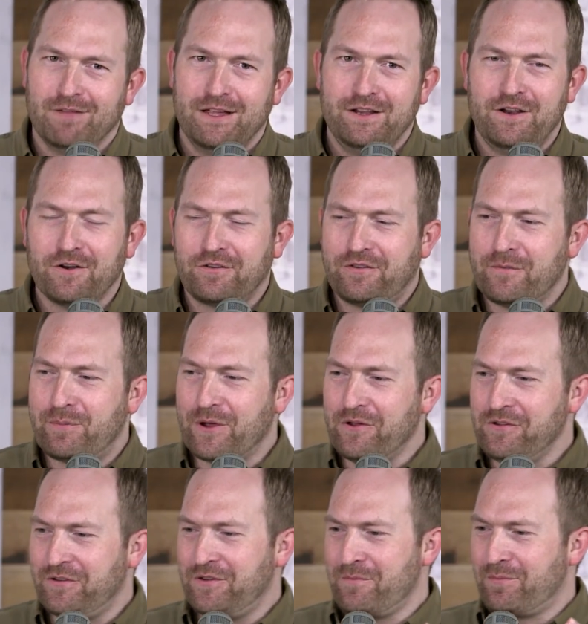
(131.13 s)
You're
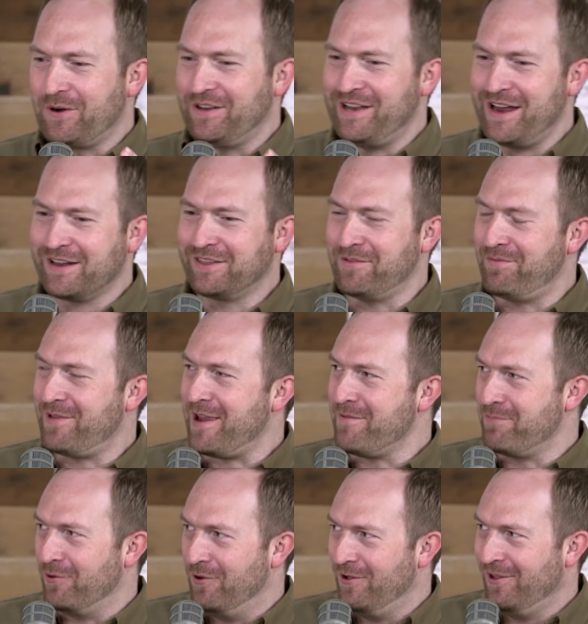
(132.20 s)
supposed to protect the
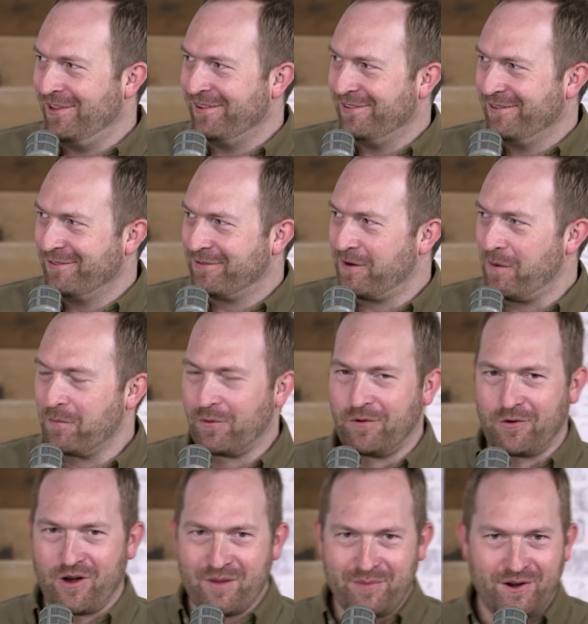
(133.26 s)
people from
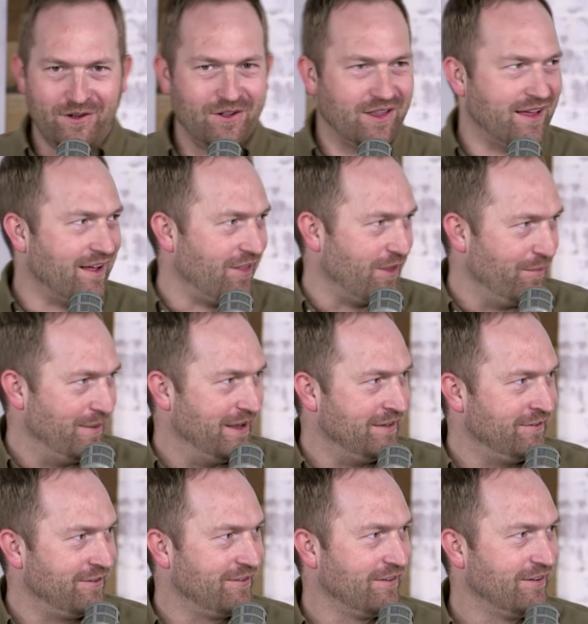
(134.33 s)
criminal
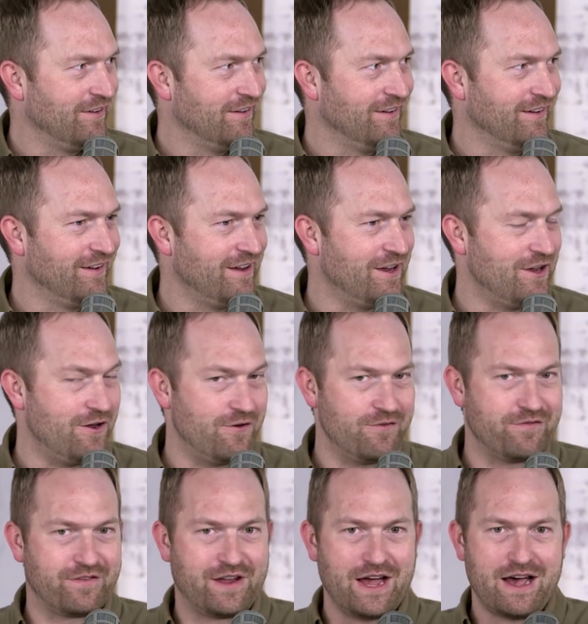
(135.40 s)
elements.
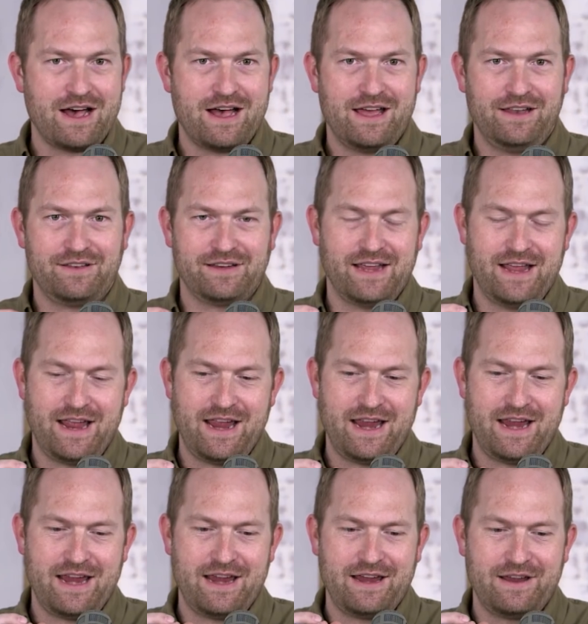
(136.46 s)
You've got
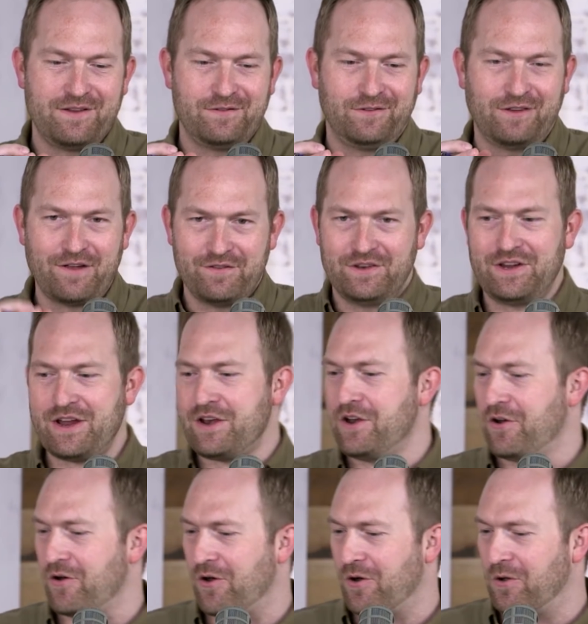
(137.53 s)
a
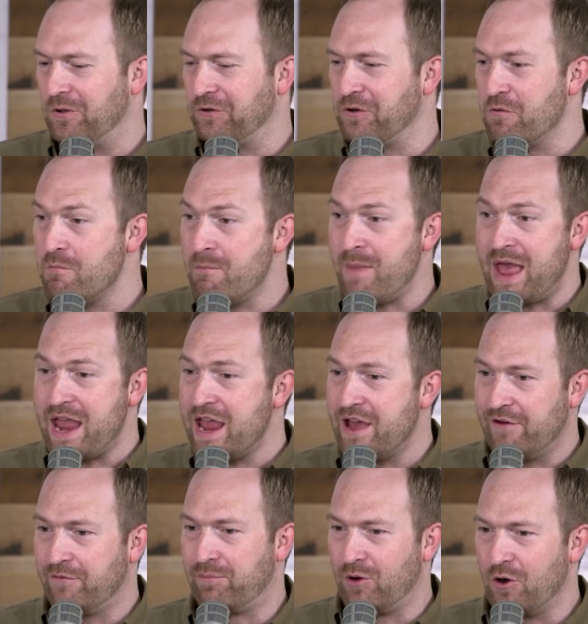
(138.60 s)
17-year-old who may
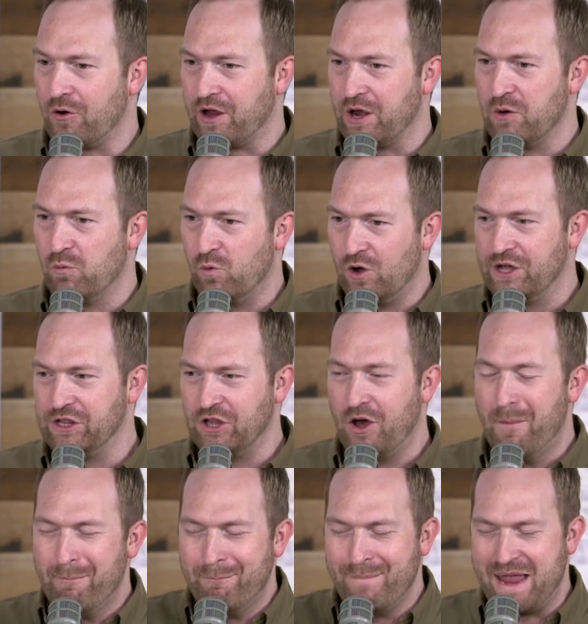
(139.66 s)
have broken one law,
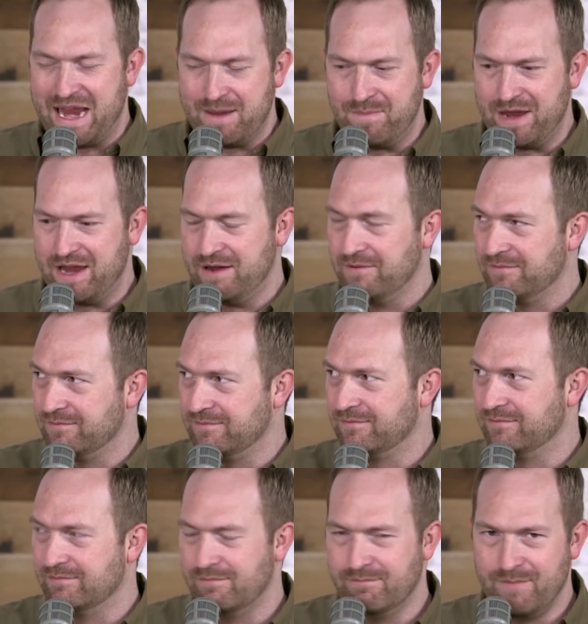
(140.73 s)
maybe.
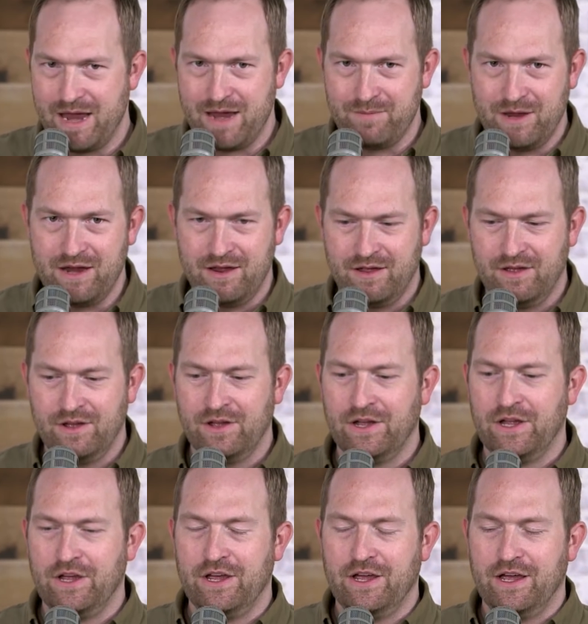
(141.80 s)
And
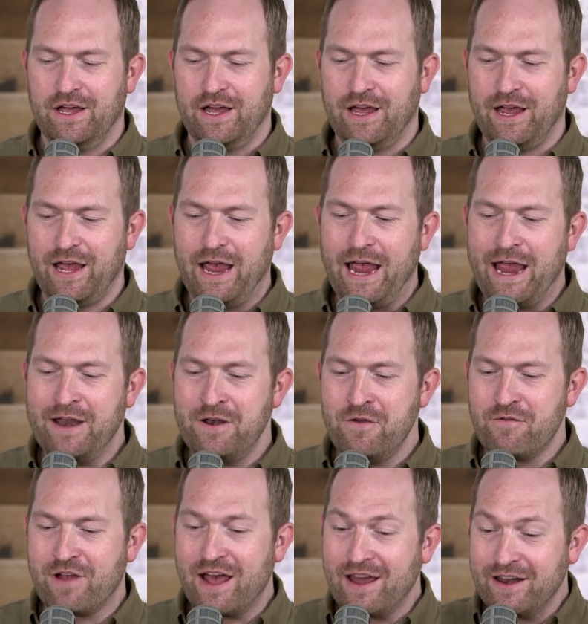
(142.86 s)

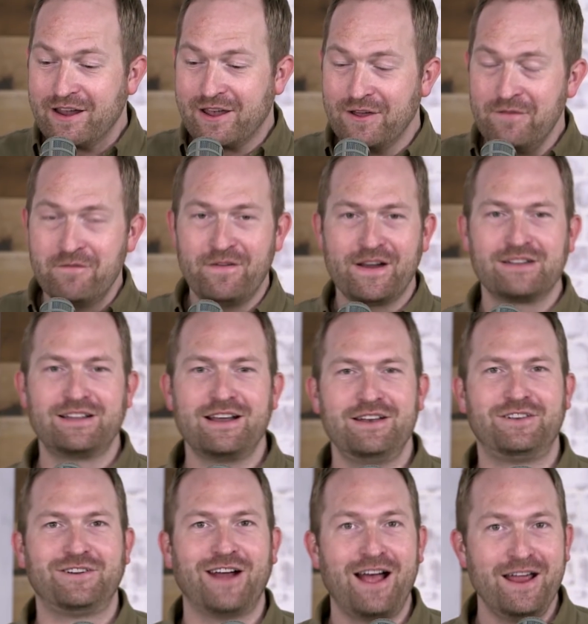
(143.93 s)
you've got a convicted
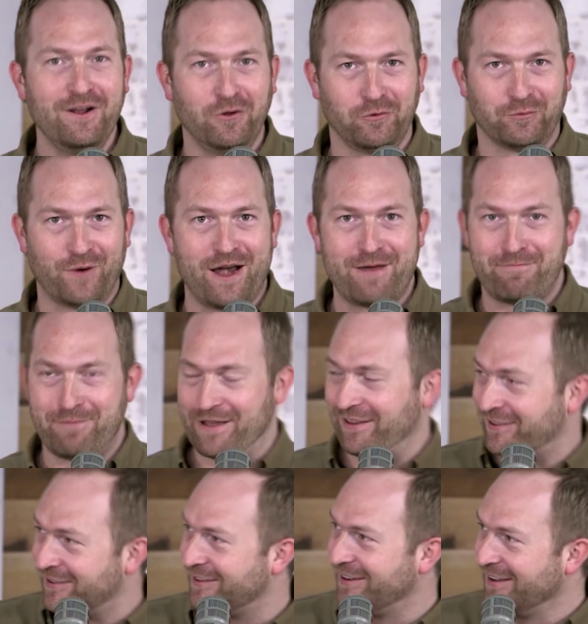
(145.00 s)
child
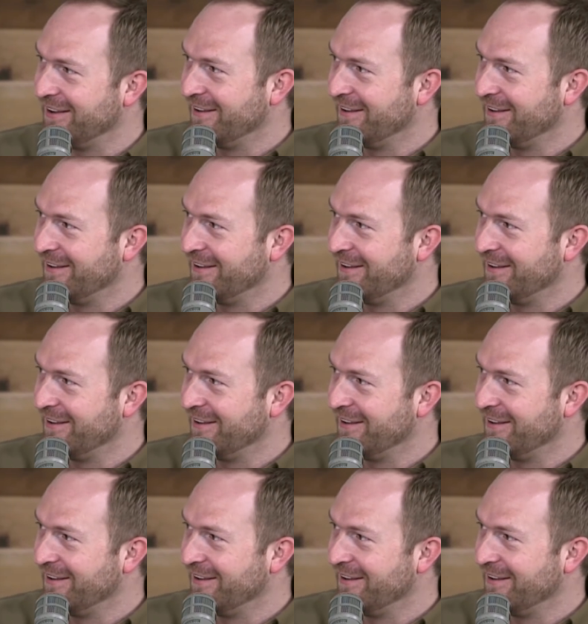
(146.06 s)
rapist.